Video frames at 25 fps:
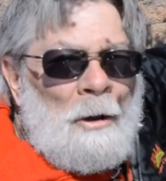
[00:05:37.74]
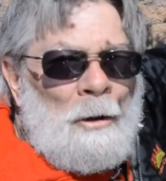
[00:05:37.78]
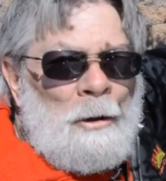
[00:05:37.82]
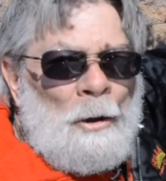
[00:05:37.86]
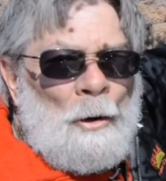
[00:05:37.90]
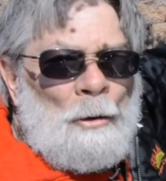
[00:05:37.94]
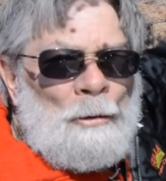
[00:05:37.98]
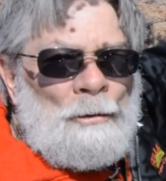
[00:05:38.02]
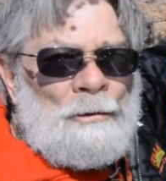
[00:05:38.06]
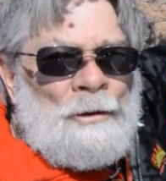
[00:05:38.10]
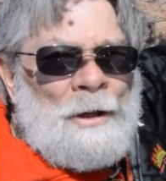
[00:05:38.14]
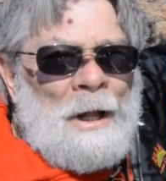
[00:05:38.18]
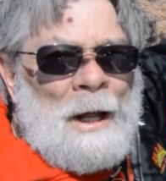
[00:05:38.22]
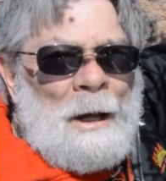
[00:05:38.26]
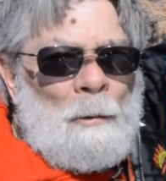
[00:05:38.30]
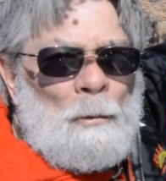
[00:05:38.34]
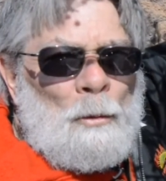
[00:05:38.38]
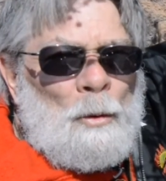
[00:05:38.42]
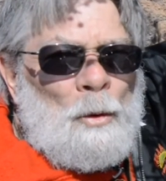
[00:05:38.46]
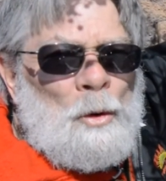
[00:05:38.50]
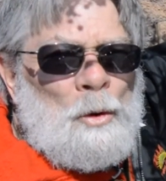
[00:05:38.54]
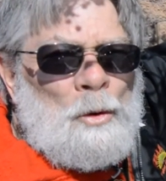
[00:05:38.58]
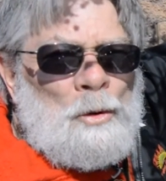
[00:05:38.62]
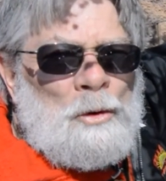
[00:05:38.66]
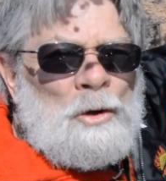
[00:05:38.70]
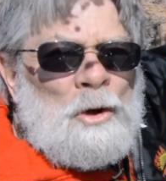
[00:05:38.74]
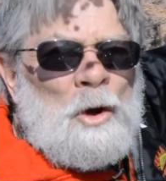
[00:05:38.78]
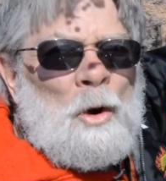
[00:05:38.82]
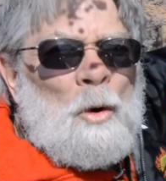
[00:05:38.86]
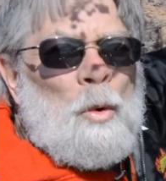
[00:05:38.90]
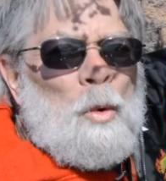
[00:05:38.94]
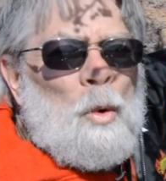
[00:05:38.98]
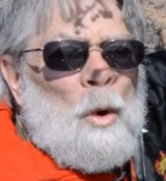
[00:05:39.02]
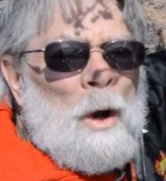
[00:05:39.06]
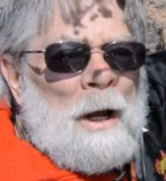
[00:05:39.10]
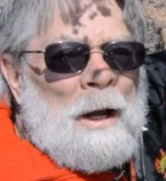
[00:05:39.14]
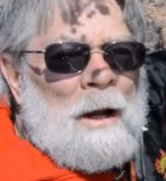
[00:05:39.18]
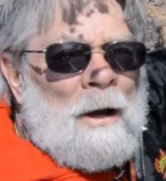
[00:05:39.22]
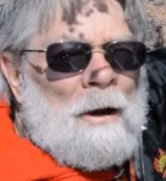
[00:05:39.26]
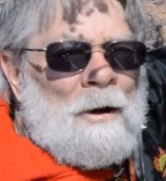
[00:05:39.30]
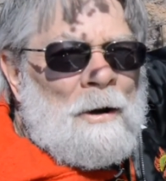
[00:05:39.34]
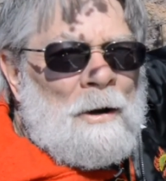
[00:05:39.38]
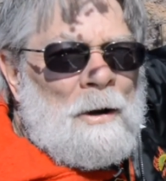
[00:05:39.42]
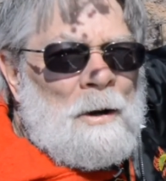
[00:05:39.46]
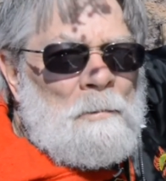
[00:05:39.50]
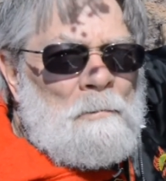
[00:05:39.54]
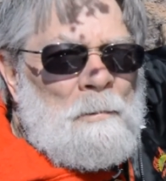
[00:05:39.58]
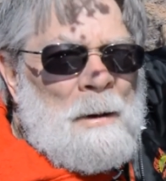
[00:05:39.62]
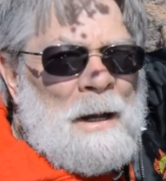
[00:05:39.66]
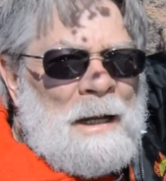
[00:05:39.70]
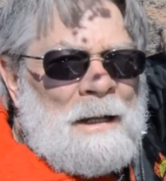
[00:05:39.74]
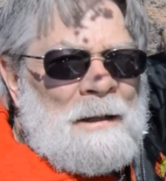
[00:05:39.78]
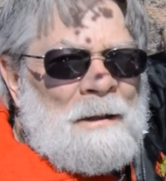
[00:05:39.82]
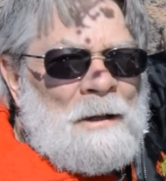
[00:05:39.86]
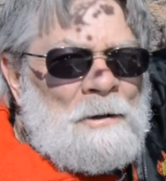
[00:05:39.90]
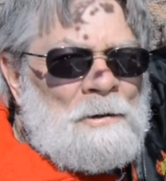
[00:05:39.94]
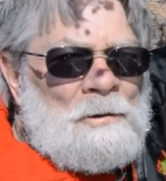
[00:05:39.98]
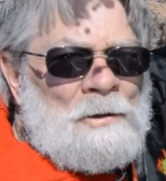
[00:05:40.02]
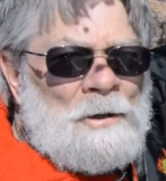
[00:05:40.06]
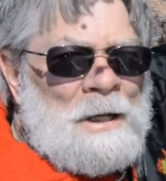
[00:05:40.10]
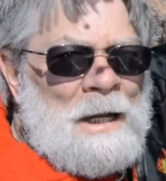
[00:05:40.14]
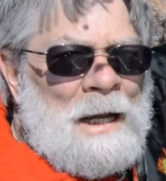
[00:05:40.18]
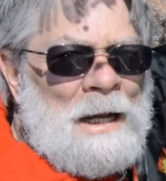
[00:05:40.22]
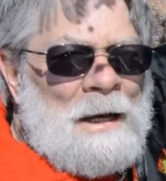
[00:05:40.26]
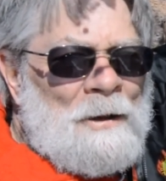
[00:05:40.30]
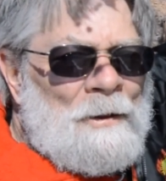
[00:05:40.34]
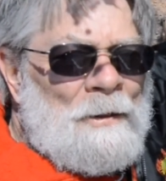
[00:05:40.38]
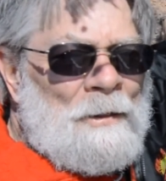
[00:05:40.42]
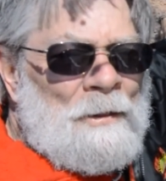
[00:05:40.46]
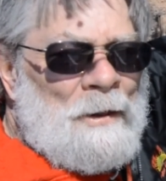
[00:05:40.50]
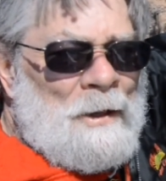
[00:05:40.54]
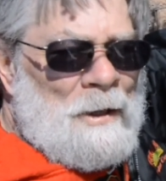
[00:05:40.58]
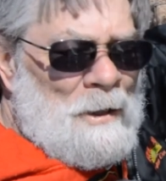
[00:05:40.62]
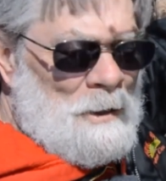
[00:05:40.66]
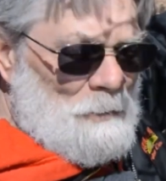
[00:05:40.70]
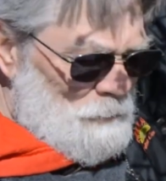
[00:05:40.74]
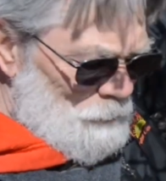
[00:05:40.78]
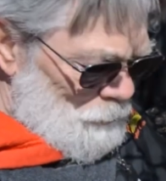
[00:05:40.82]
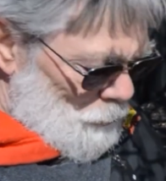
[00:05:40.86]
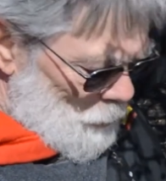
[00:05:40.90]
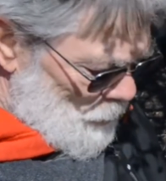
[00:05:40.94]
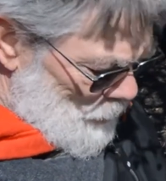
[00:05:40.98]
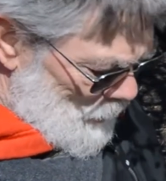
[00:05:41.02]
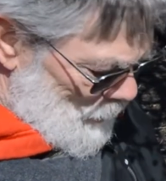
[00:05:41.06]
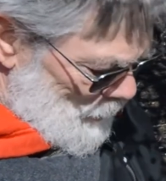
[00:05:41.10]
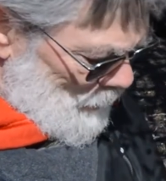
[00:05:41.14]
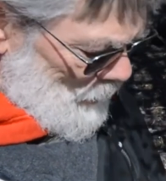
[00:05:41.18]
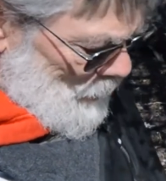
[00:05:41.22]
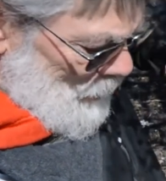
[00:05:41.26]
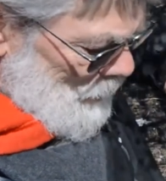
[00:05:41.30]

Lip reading: close that wound quicker and make the tree healthier for it.